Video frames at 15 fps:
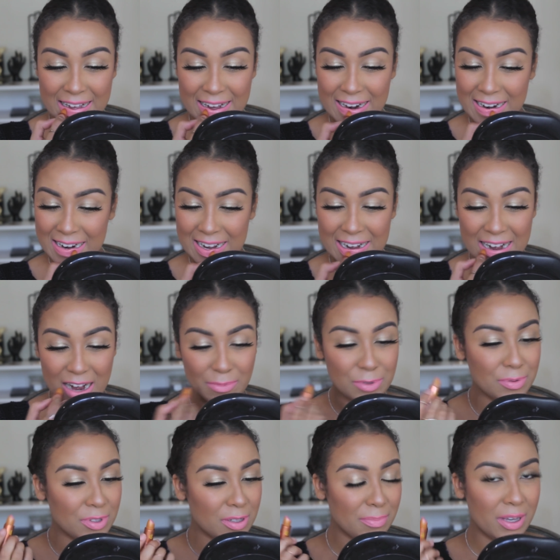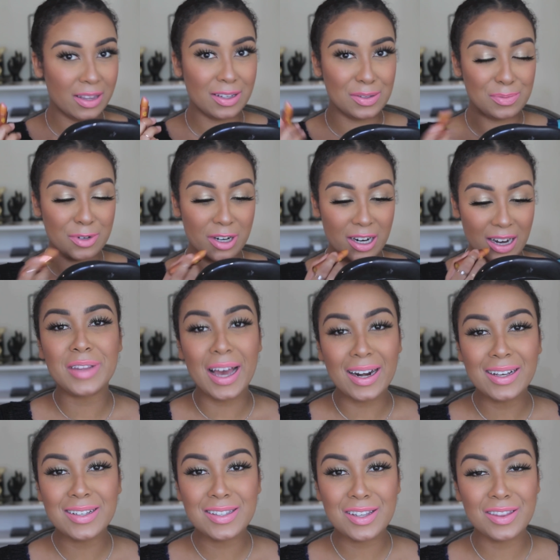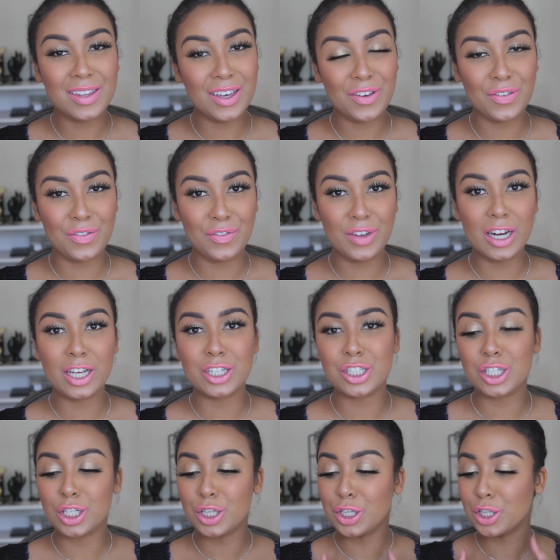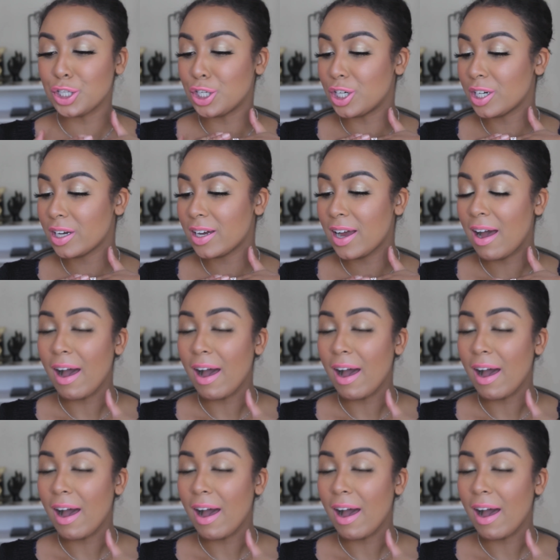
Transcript: I don't know how I'm supposed to make this work. That is the finished look.